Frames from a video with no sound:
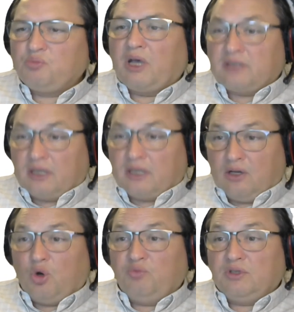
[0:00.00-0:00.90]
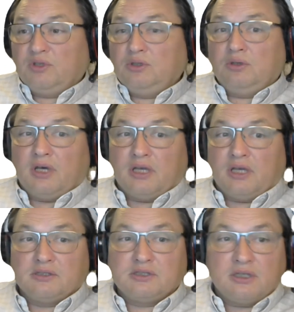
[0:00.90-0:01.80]
but I hope that you
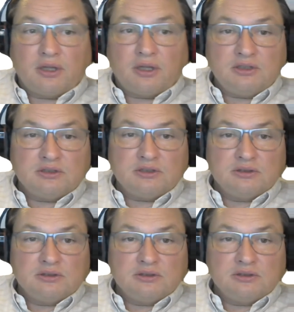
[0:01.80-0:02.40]
answered